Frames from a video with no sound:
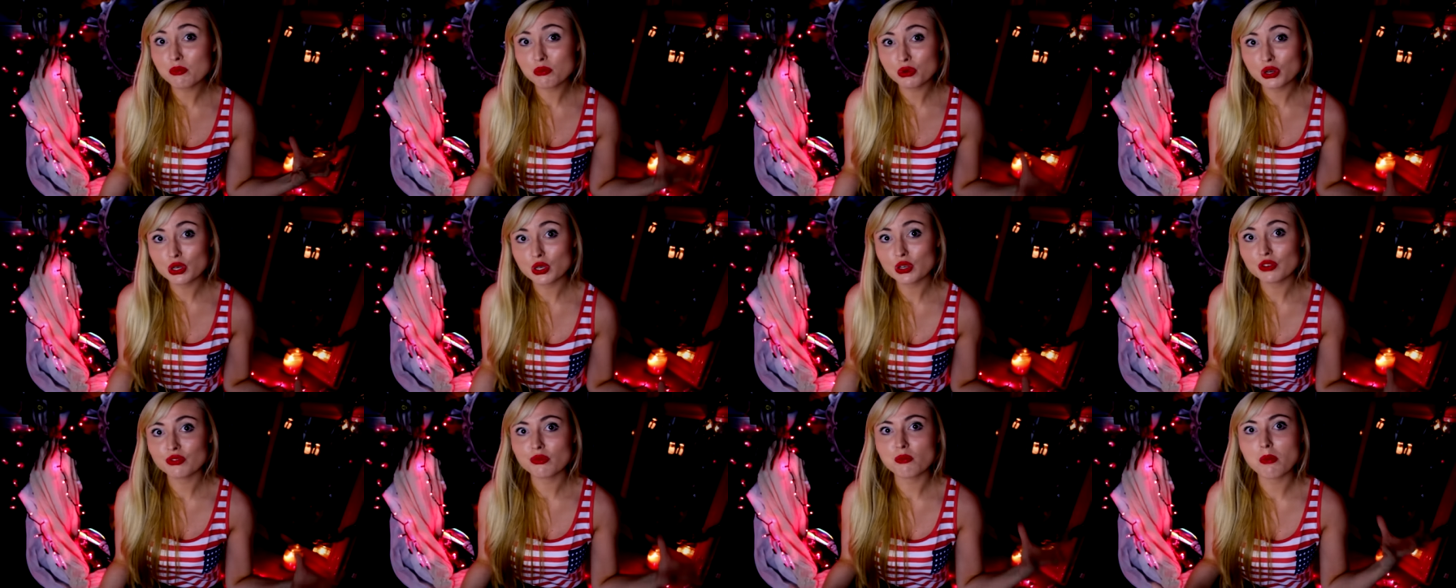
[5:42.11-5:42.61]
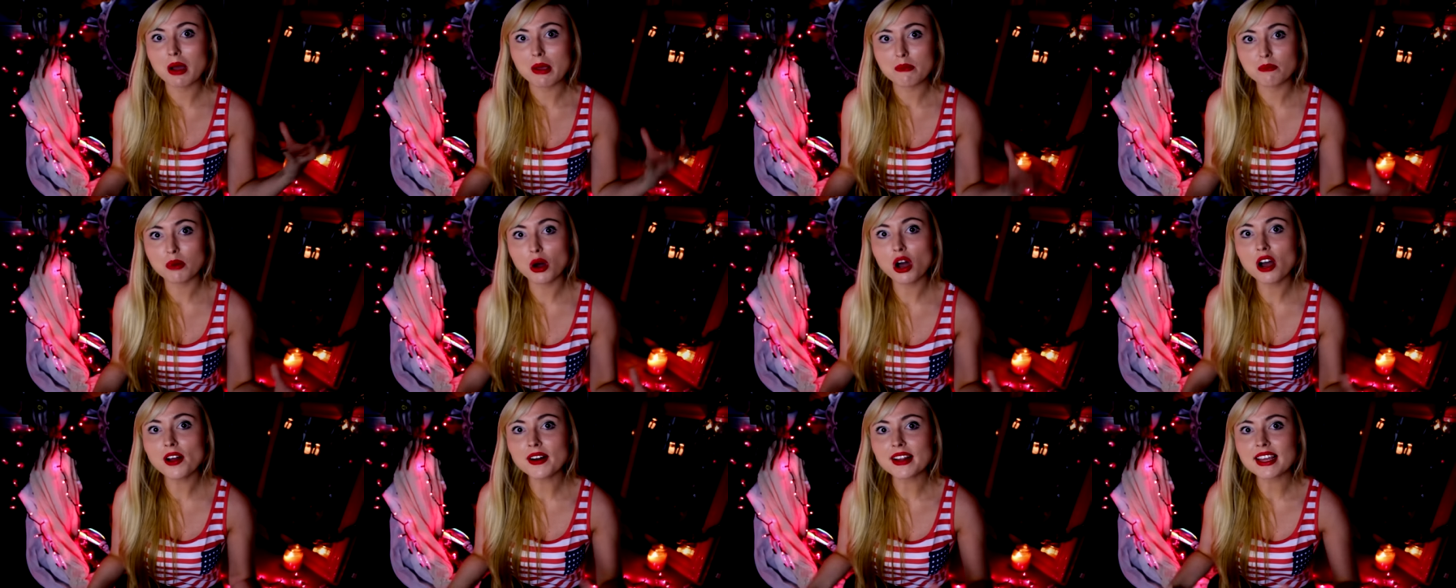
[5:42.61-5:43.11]
move my
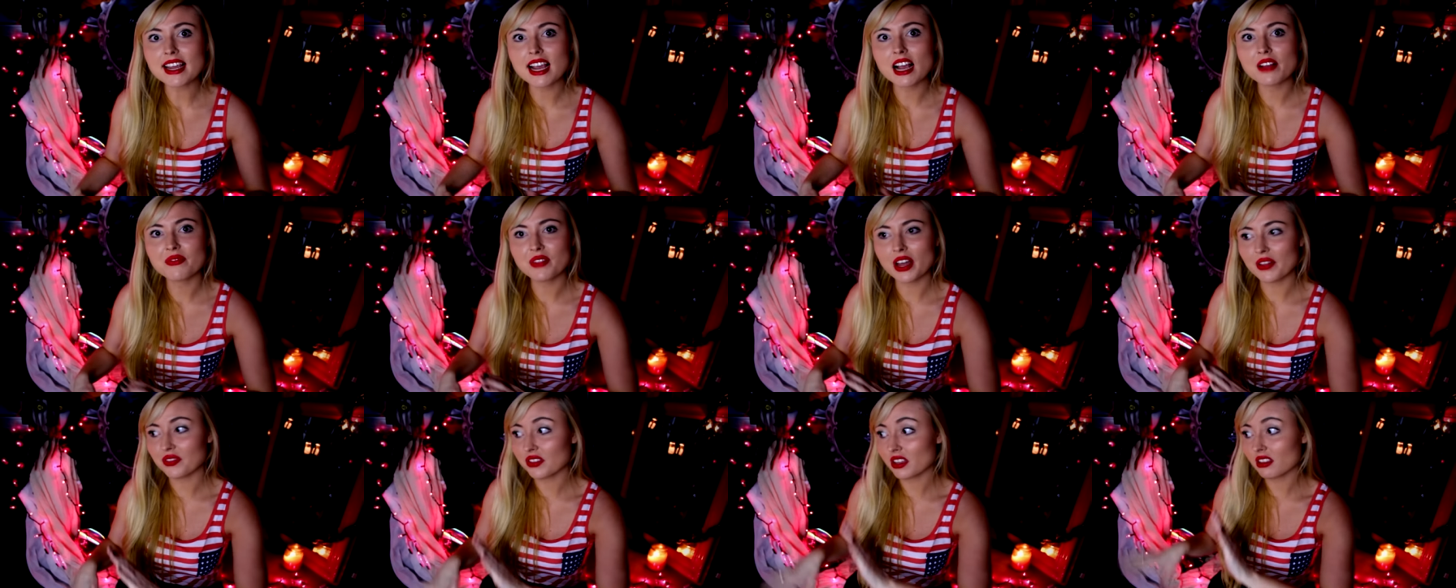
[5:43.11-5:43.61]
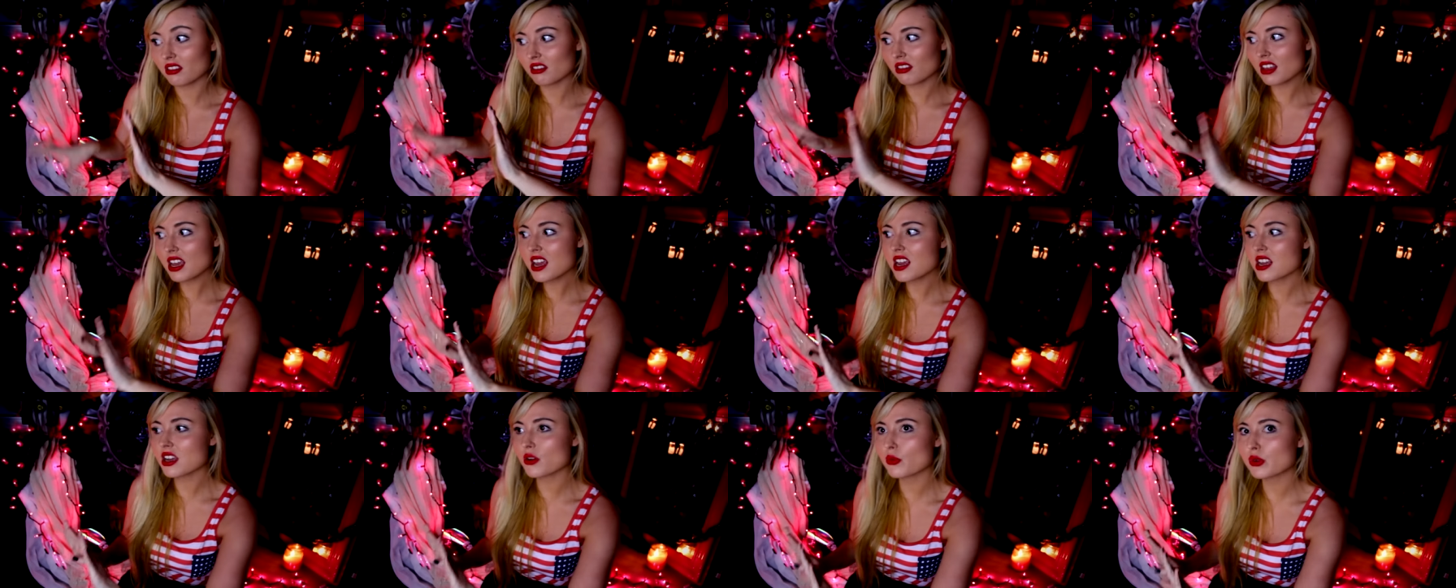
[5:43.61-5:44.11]
body and that the
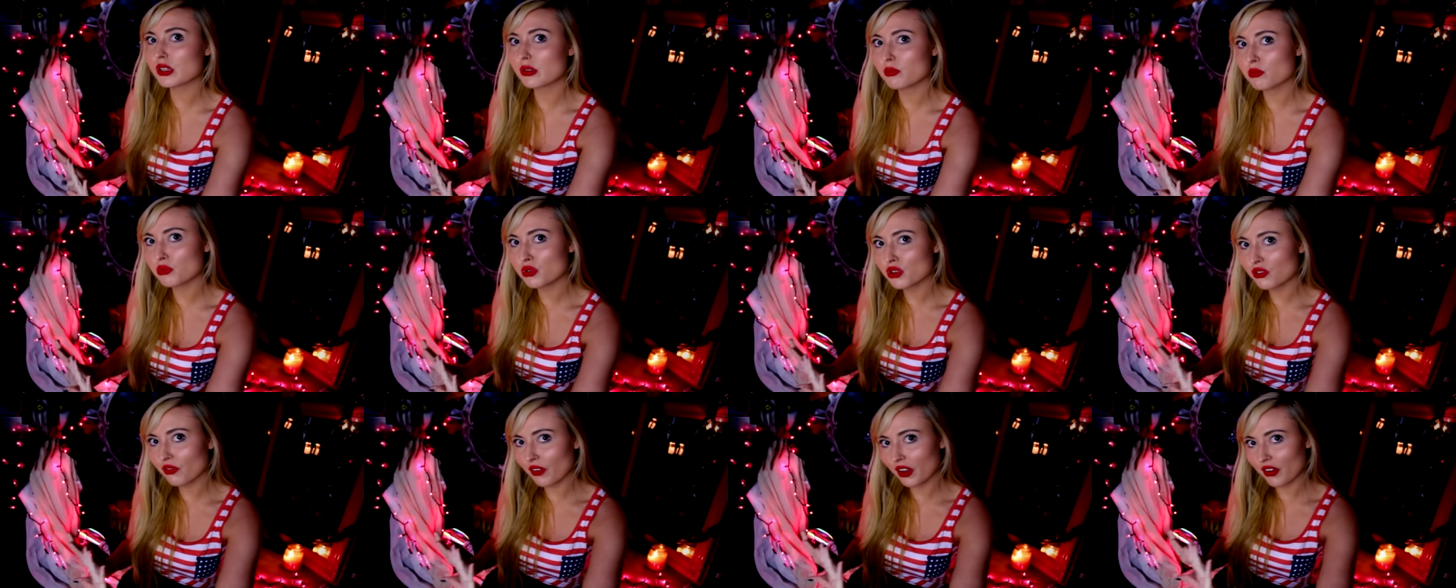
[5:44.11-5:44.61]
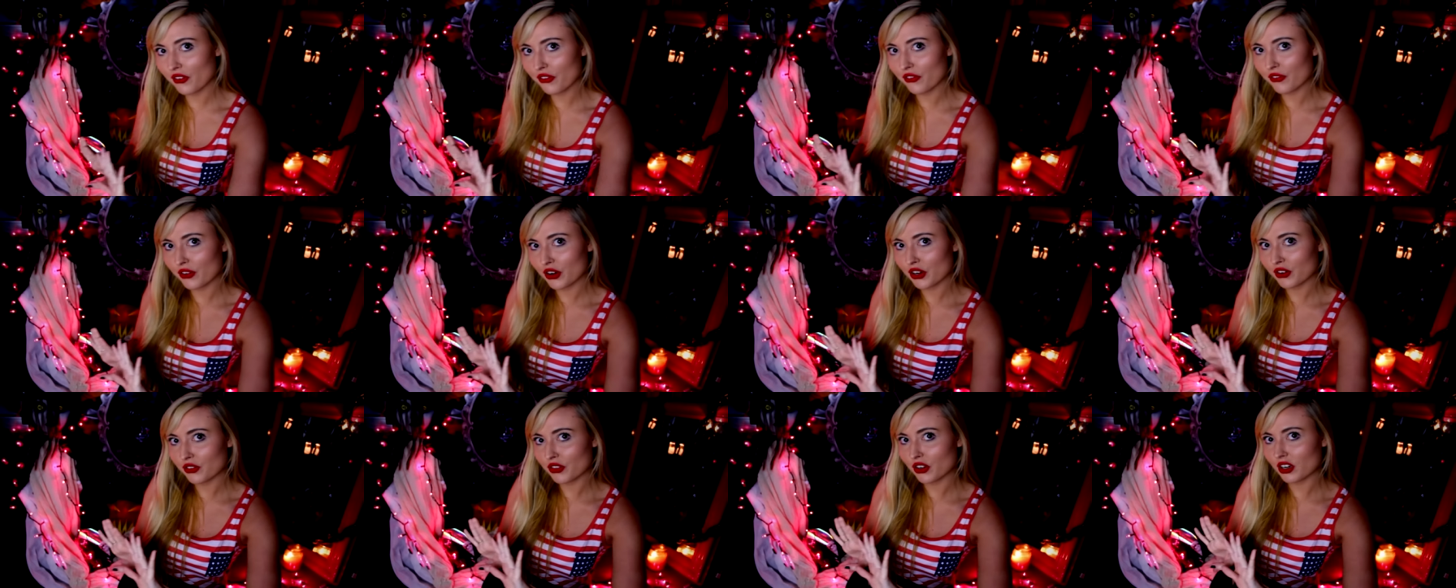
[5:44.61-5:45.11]
thing was moving
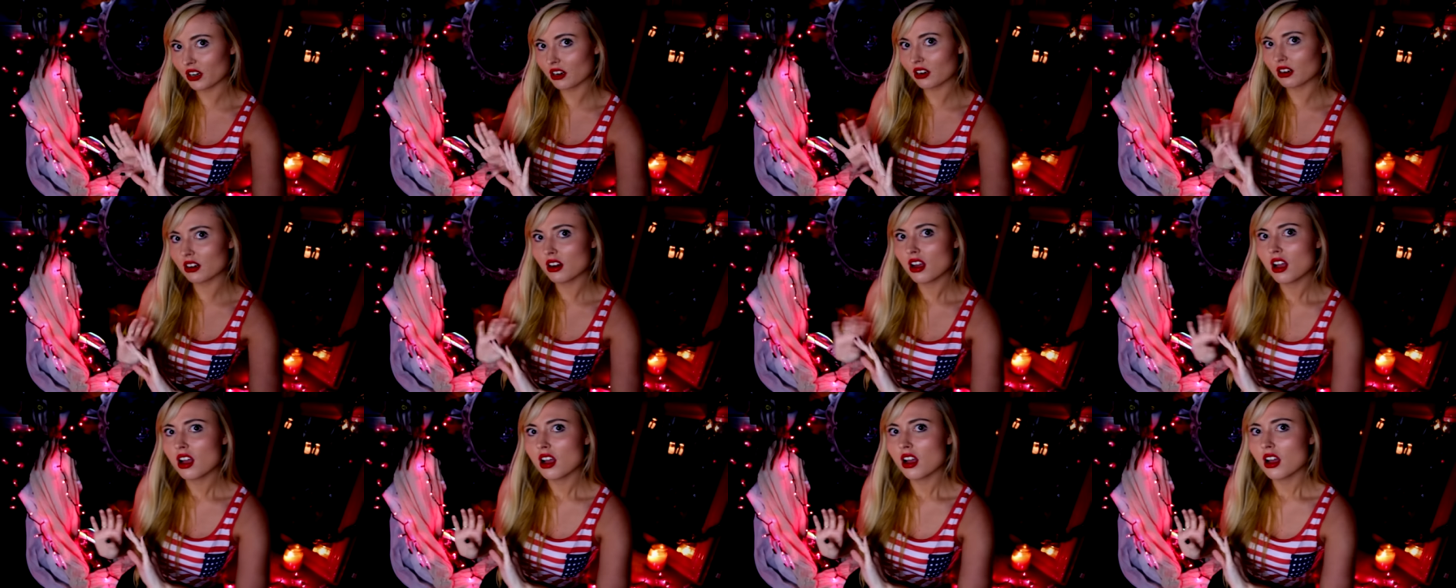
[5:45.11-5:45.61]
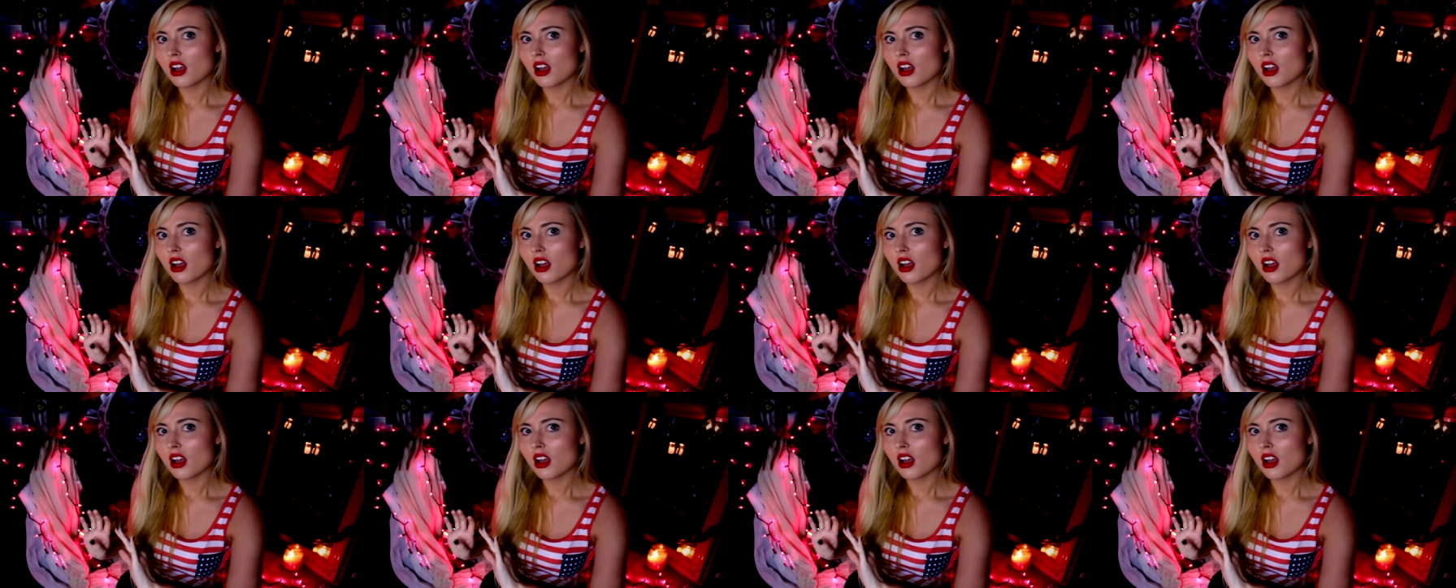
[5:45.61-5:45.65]
further